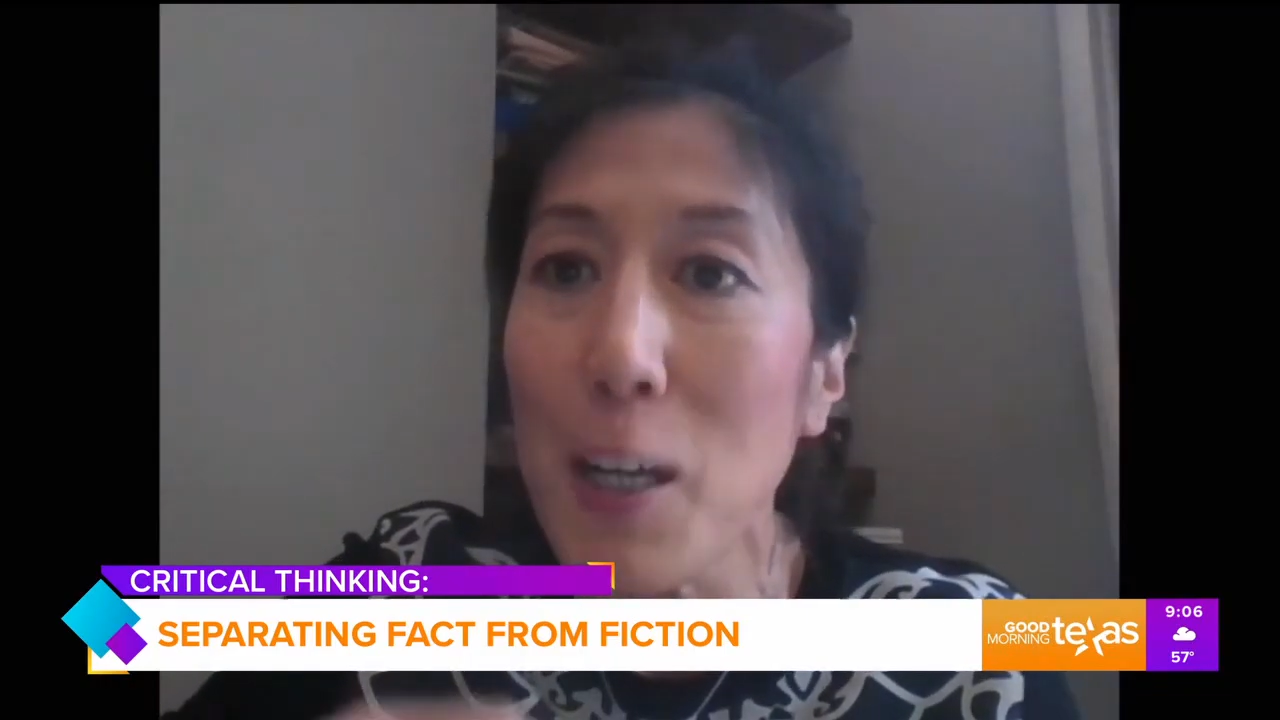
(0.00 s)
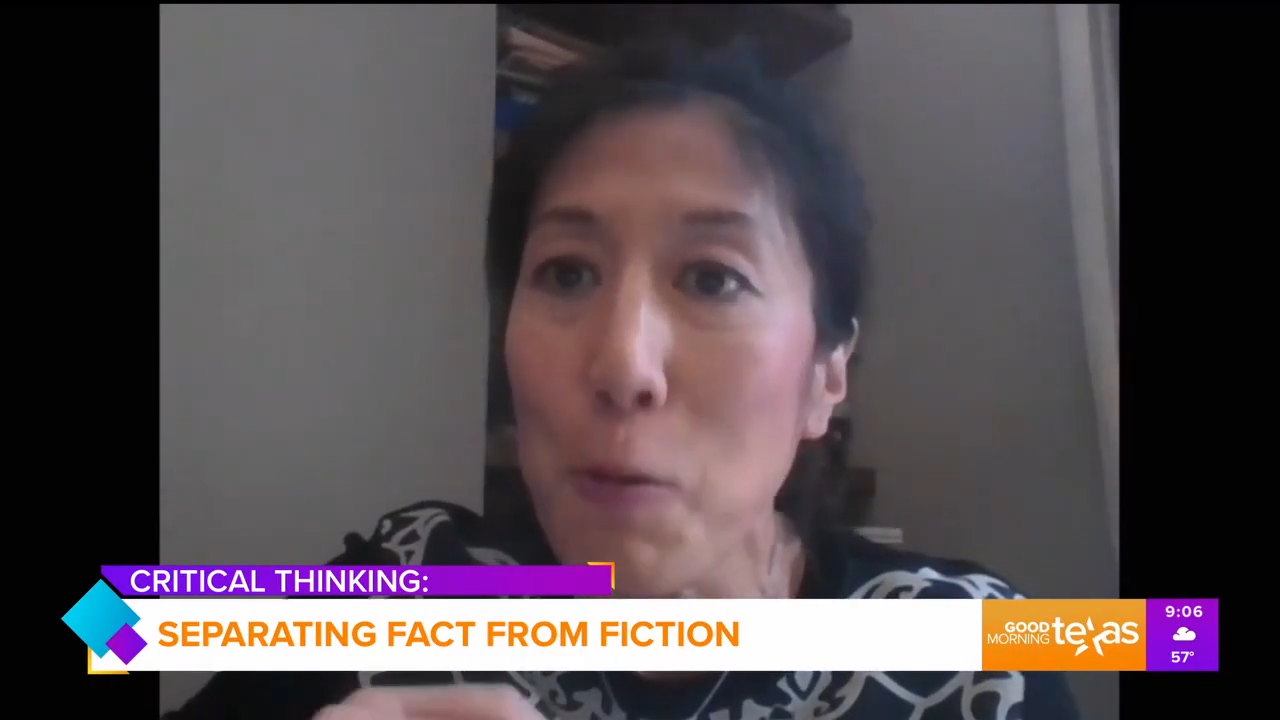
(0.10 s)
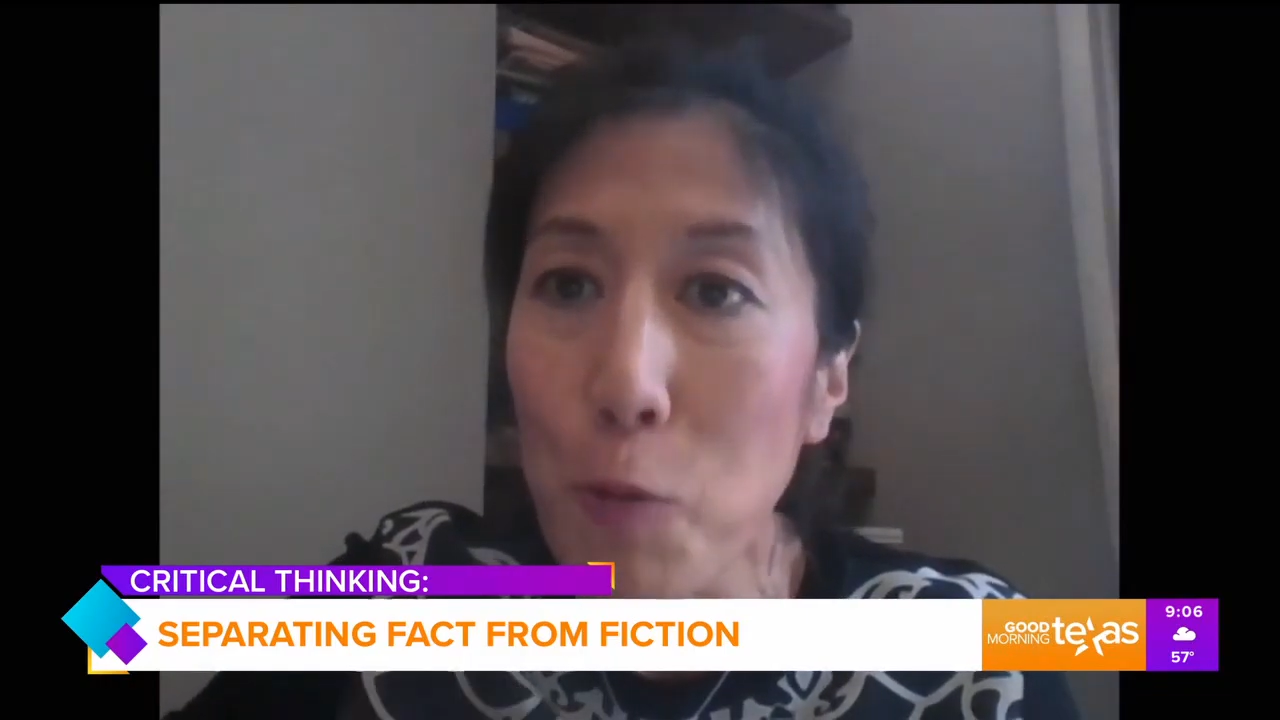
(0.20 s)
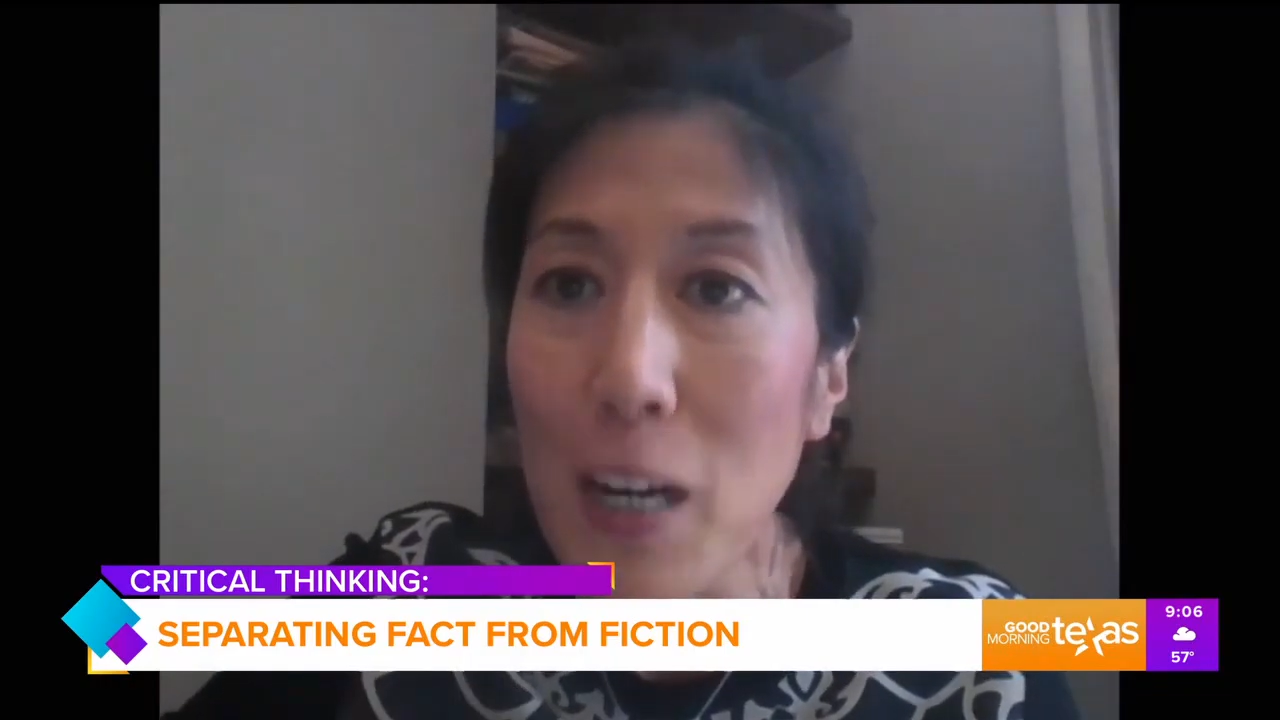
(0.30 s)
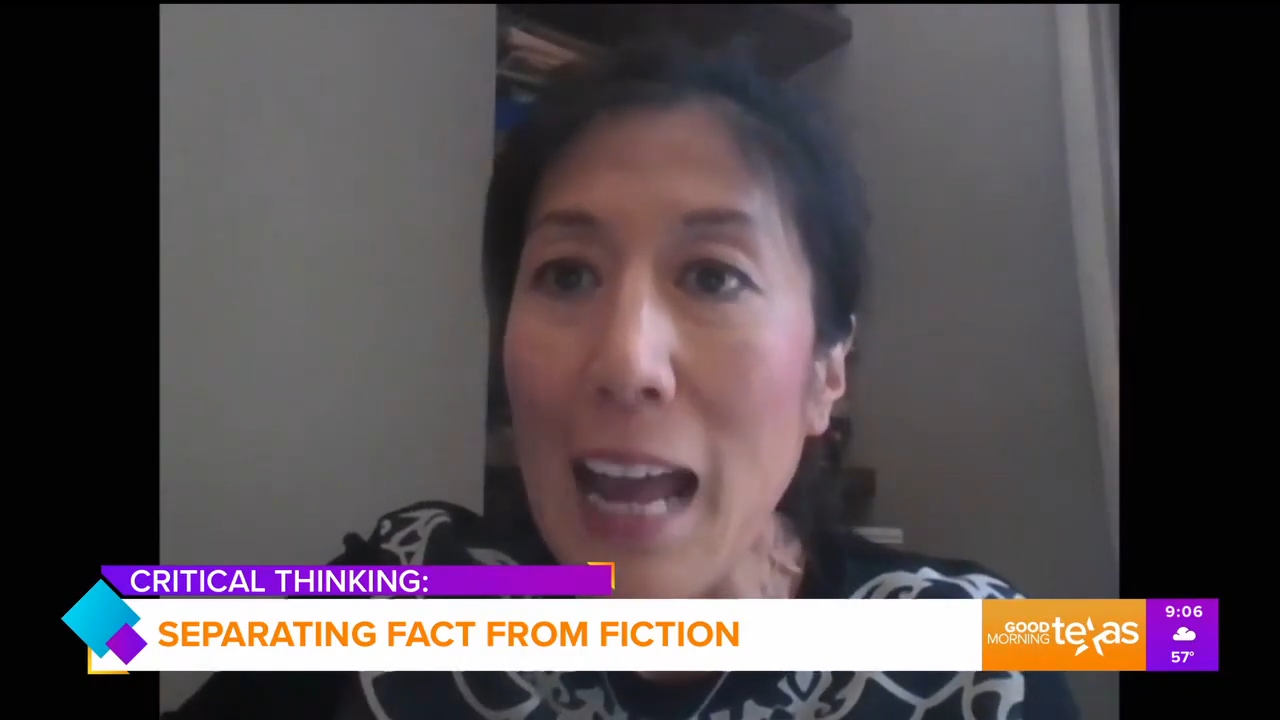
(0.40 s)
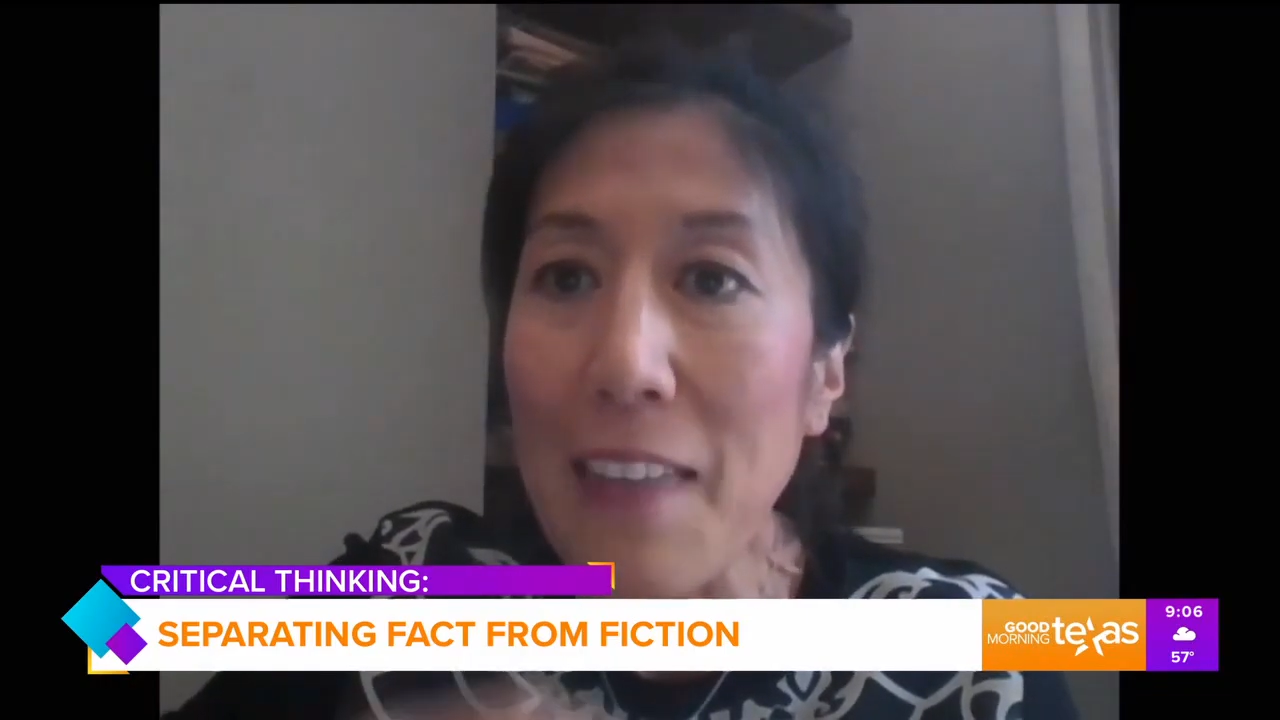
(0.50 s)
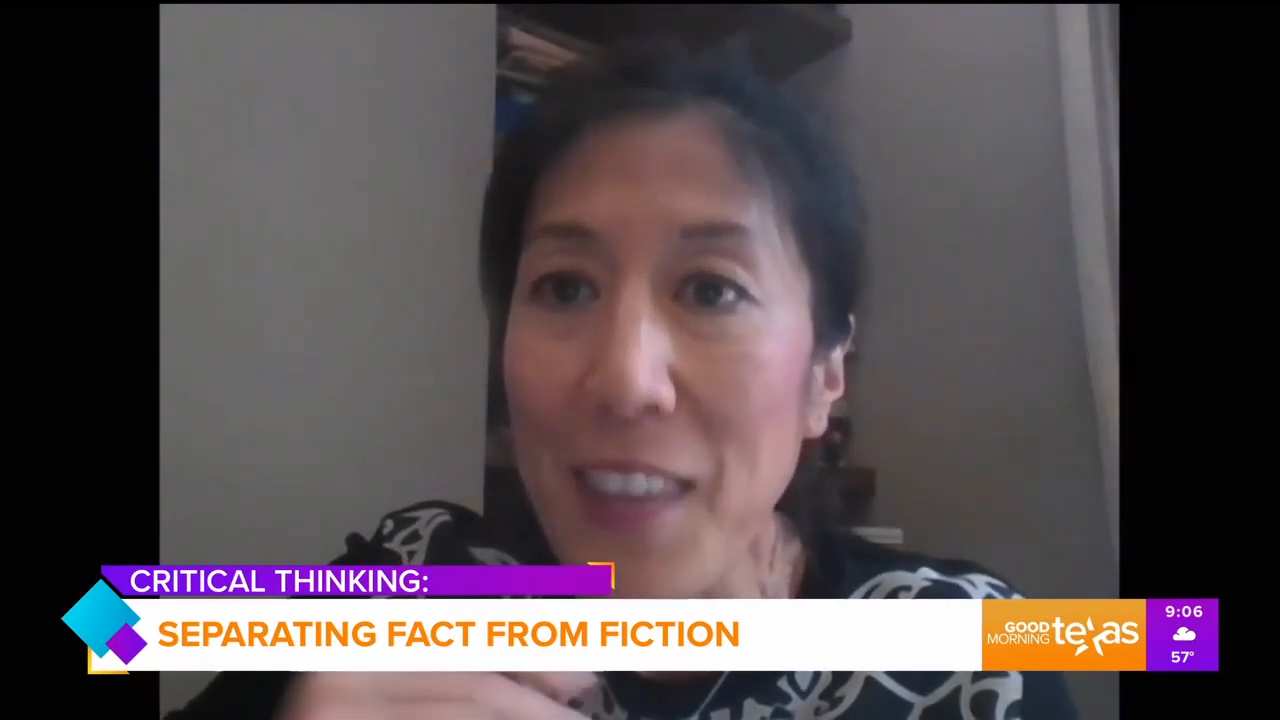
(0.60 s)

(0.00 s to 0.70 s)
we're at